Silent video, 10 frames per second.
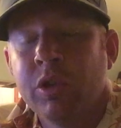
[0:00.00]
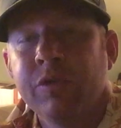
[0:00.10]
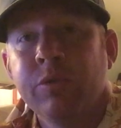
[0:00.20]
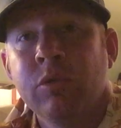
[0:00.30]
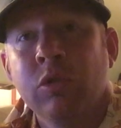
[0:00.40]

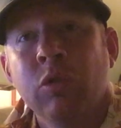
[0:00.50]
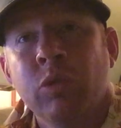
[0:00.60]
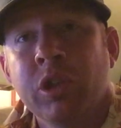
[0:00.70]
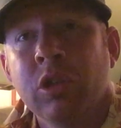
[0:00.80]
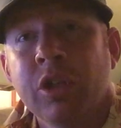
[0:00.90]

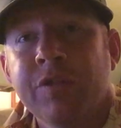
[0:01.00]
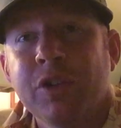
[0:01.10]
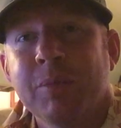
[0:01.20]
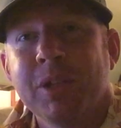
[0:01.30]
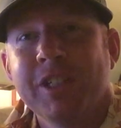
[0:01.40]
you're looking
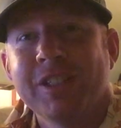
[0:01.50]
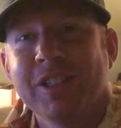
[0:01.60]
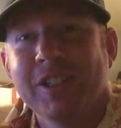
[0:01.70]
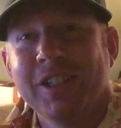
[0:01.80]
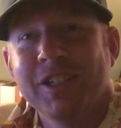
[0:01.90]
for a place
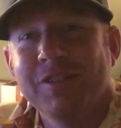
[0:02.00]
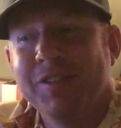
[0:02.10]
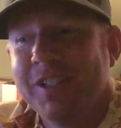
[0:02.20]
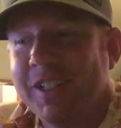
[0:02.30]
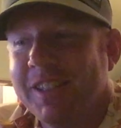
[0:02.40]
to
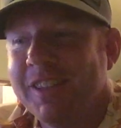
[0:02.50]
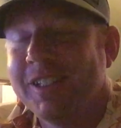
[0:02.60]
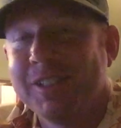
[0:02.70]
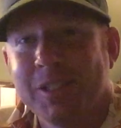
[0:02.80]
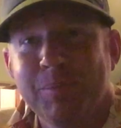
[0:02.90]
live,
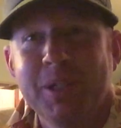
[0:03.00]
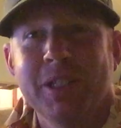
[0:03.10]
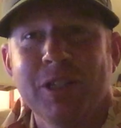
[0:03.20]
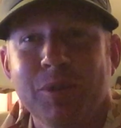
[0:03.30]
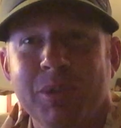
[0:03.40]
this can
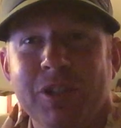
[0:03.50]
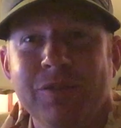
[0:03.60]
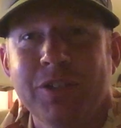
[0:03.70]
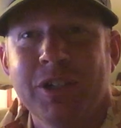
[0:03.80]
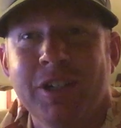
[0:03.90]
be a little bit
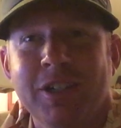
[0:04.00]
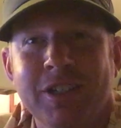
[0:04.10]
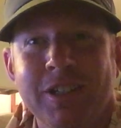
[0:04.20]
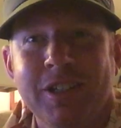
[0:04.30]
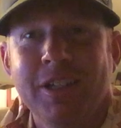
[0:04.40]
of
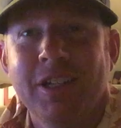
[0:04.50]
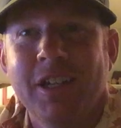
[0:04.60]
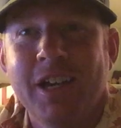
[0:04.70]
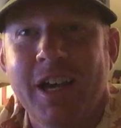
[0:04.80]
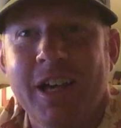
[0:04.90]
a
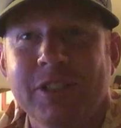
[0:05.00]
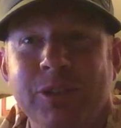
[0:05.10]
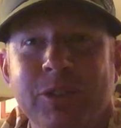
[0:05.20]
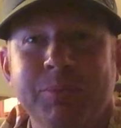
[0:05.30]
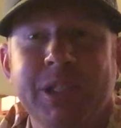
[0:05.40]
hassle